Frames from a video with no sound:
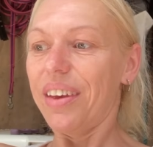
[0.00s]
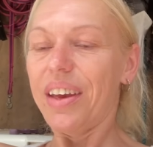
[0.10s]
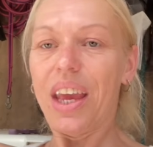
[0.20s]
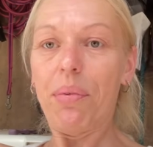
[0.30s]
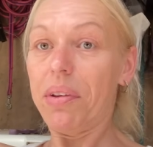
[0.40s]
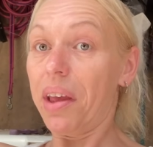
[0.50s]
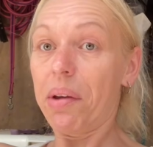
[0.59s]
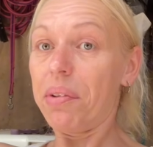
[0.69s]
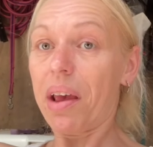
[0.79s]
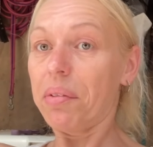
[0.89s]
He
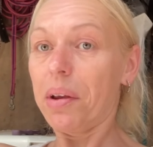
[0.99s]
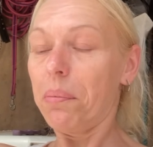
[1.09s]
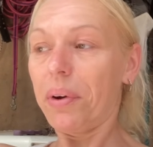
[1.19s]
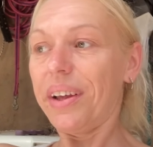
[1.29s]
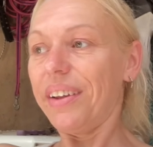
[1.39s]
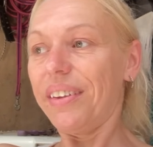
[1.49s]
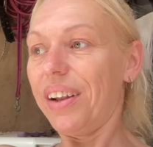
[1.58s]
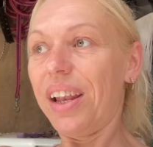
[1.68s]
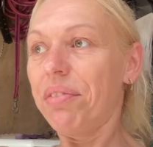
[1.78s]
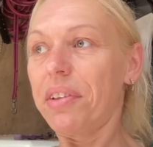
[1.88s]
was absolutely brilliant. I
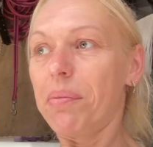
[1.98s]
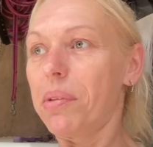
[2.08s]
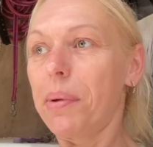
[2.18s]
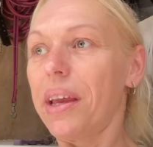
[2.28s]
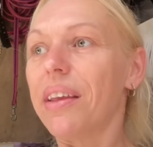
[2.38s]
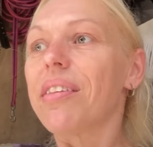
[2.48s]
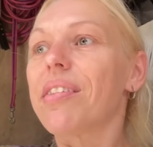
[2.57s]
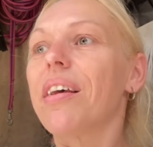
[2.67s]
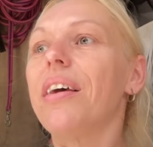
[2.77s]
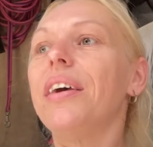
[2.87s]
loved him to bits.
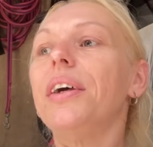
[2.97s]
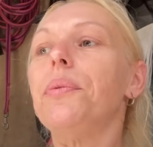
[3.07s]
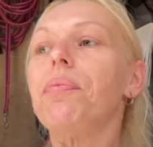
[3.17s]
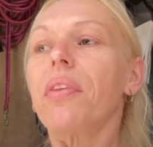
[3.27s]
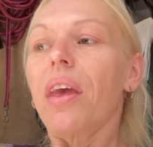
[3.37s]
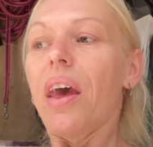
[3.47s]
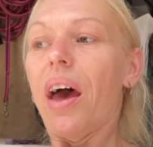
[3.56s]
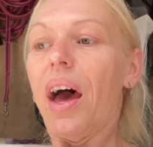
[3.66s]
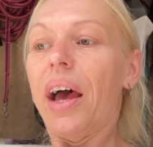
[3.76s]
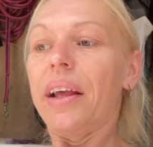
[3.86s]

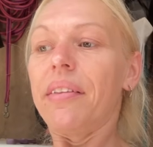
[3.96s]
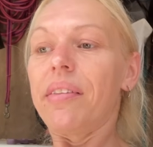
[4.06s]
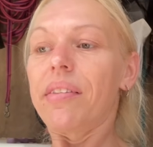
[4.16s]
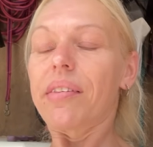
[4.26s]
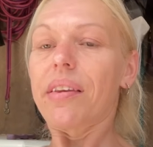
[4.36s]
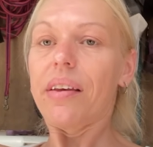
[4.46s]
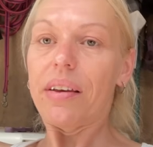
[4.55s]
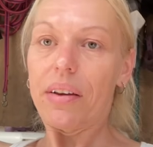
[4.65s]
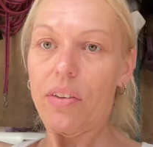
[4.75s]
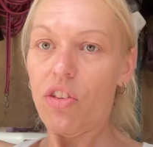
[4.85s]
And
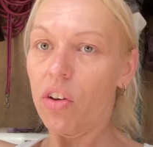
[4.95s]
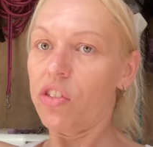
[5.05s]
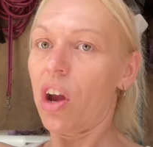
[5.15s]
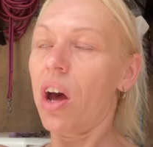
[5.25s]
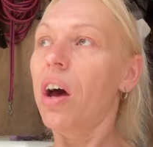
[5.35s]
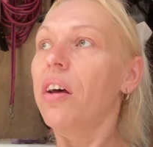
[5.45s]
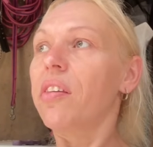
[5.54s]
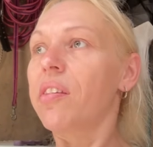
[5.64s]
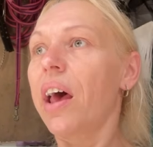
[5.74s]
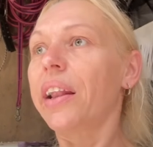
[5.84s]
Dodger,
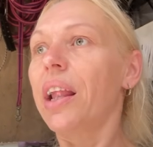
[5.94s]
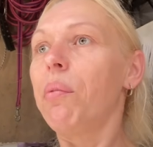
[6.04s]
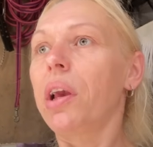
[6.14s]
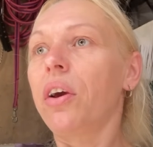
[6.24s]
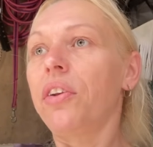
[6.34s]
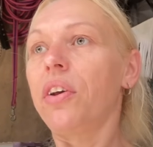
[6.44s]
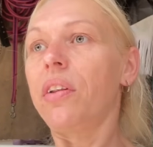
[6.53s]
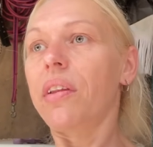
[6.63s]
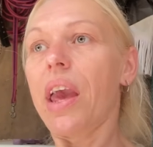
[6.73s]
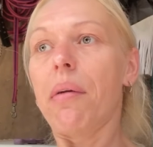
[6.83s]
sadly, we
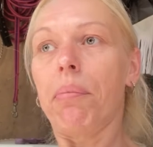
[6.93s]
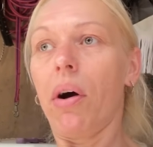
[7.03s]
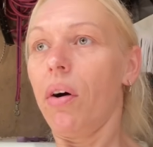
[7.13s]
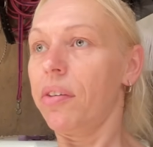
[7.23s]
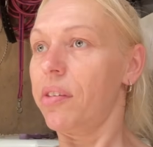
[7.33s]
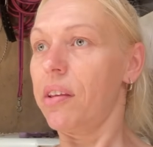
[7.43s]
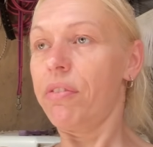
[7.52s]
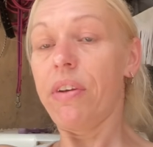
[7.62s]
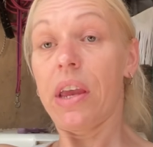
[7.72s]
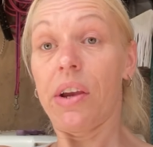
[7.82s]
couldn't get him past this
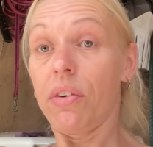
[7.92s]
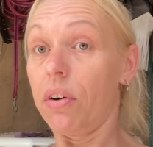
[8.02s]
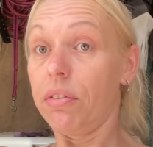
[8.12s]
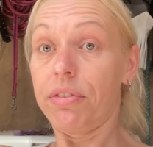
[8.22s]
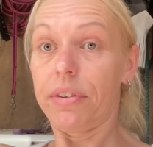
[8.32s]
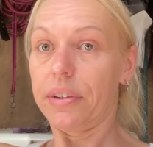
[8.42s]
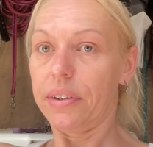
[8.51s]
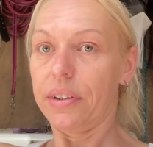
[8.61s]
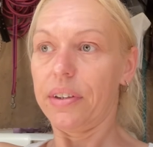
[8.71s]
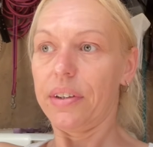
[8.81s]
fear of
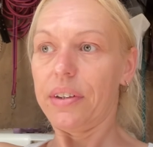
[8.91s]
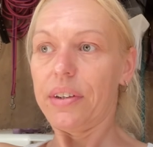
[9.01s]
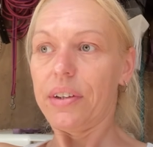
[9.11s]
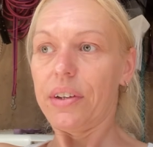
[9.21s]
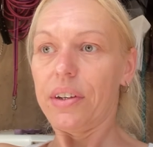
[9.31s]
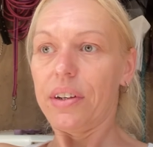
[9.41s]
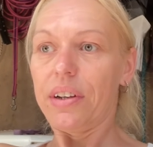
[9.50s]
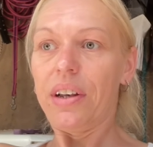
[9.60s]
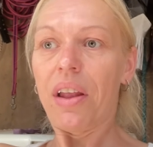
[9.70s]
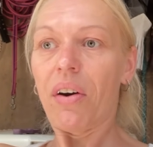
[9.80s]

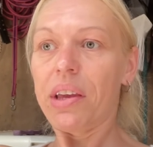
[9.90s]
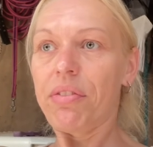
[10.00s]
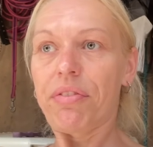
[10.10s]
life